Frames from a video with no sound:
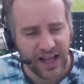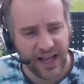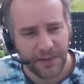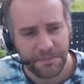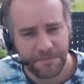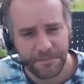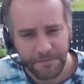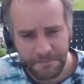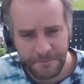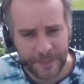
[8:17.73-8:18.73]
Um,
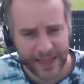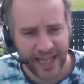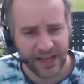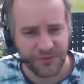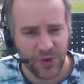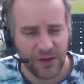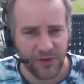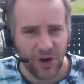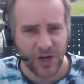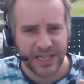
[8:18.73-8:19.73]
and if you have
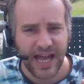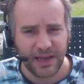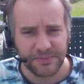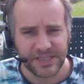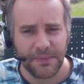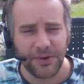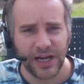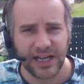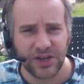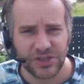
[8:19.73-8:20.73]
a hard time
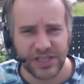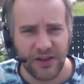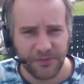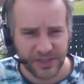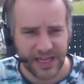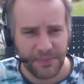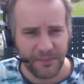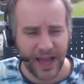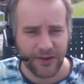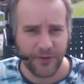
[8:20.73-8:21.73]
separating yourself,
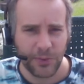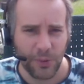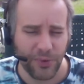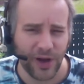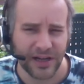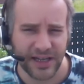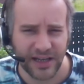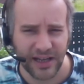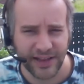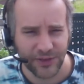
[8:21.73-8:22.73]
stepping back from your product
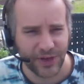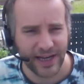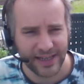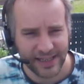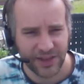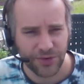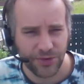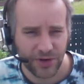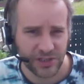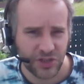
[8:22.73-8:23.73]
and looking at it
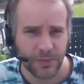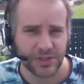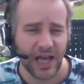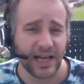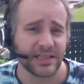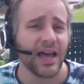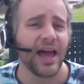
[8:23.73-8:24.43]
through the consumer's eyes,